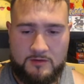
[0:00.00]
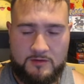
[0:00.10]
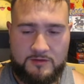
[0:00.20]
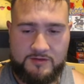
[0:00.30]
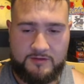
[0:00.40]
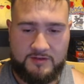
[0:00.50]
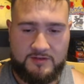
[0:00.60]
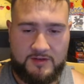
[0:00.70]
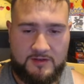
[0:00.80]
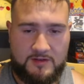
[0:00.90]
So it looks
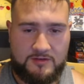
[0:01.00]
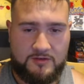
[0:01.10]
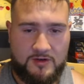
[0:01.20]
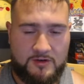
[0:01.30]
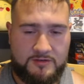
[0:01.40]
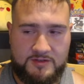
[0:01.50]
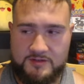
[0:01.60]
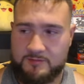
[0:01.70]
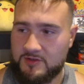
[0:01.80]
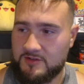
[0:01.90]
like these are all just
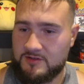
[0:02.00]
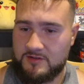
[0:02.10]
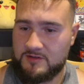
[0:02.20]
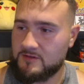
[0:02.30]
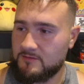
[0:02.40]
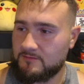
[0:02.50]
plushies.